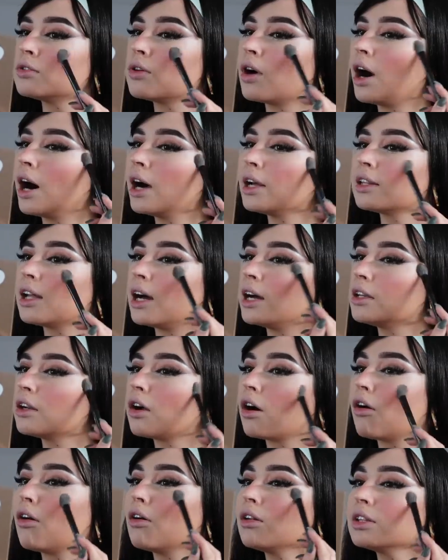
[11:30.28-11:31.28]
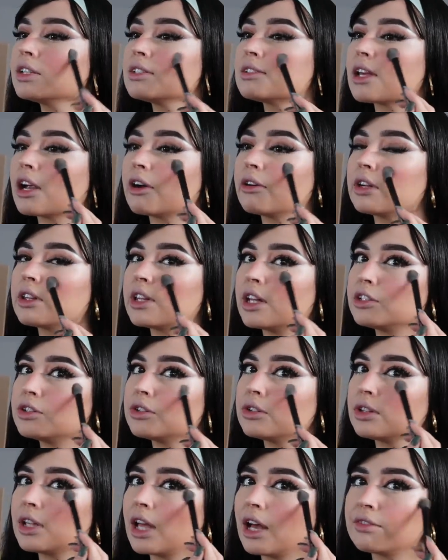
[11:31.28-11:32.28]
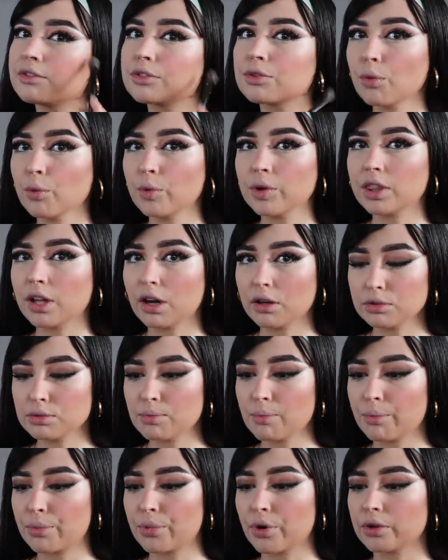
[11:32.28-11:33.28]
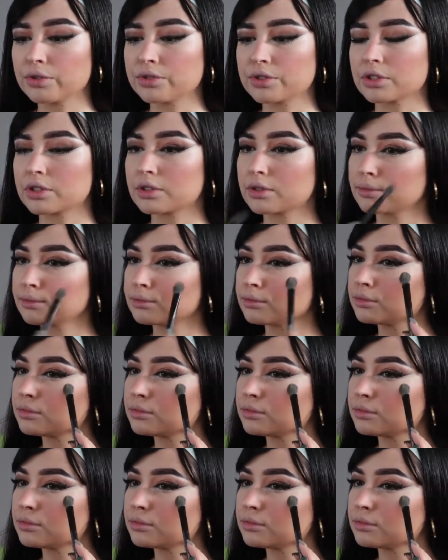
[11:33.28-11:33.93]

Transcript: to highlight all this area that you left without bronzer.